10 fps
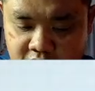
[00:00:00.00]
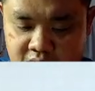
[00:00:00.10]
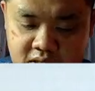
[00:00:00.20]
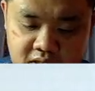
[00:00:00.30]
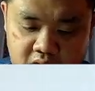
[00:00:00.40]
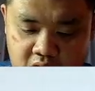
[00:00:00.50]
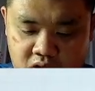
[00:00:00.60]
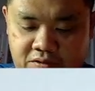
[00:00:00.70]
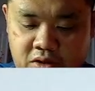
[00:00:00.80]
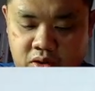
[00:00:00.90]
is this
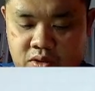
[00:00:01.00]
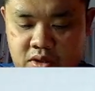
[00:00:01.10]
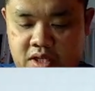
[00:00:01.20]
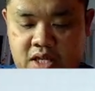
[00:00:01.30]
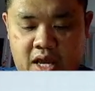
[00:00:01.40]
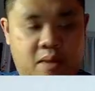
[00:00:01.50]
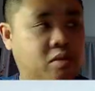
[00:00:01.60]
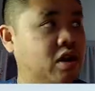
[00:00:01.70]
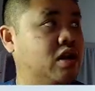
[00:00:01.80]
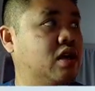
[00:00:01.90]
autofocus with this
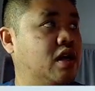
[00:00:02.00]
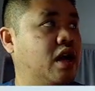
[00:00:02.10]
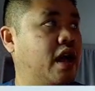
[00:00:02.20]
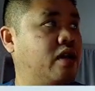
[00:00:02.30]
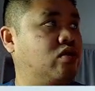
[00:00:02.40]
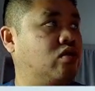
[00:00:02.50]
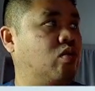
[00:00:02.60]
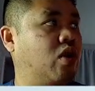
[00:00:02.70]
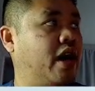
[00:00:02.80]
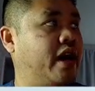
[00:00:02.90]
camera. I don't know
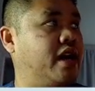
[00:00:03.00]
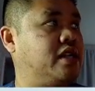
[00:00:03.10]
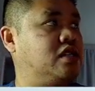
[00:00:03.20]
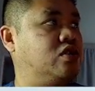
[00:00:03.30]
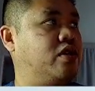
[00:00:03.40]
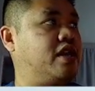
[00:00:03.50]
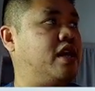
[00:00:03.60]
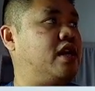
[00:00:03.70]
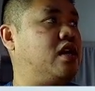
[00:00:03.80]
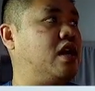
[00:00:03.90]
why it's doing
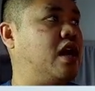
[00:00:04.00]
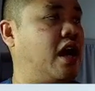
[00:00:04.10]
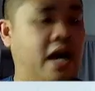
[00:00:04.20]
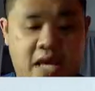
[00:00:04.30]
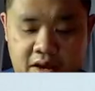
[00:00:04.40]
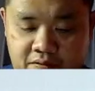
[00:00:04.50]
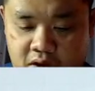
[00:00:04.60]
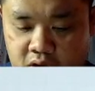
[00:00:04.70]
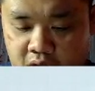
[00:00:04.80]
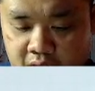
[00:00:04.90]
that. I can't
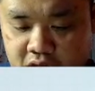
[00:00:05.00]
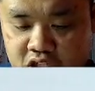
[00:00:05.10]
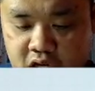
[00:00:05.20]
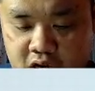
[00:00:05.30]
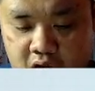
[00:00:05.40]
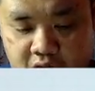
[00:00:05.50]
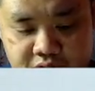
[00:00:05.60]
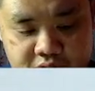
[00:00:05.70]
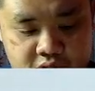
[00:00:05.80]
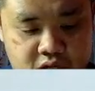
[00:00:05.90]
figure out how to shut it off.
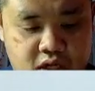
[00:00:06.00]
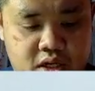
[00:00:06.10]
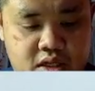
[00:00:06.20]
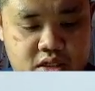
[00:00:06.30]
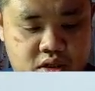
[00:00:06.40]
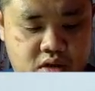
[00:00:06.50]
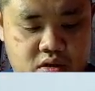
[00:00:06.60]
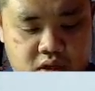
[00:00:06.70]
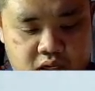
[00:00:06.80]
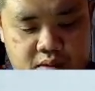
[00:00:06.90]
So